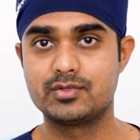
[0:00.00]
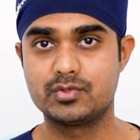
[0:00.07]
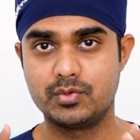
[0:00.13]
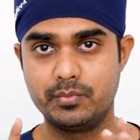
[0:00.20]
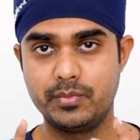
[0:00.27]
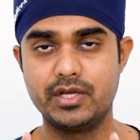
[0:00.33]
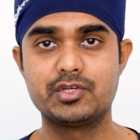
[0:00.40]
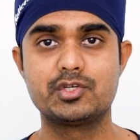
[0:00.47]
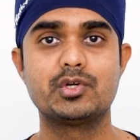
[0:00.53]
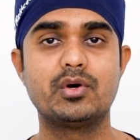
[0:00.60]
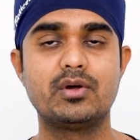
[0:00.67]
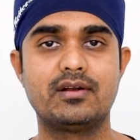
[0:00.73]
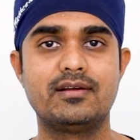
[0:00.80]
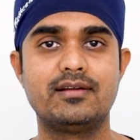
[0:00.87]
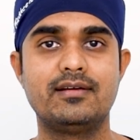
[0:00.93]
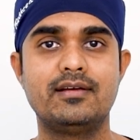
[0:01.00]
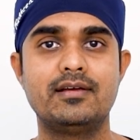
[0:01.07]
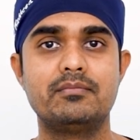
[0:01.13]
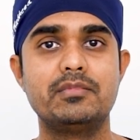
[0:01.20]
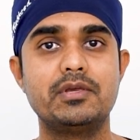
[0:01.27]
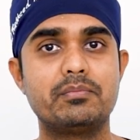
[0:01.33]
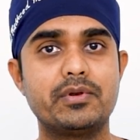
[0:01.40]
So make sure
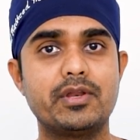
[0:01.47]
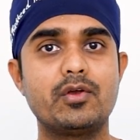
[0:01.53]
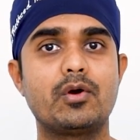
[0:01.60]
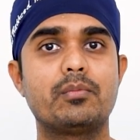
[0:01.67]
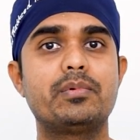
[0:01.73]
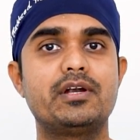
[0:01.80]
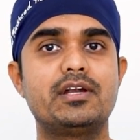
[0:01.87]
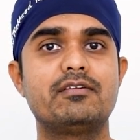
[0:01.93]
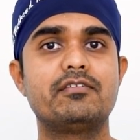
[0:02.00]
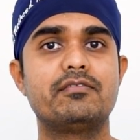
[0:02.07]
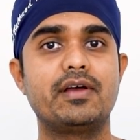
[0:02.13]
my pre-operative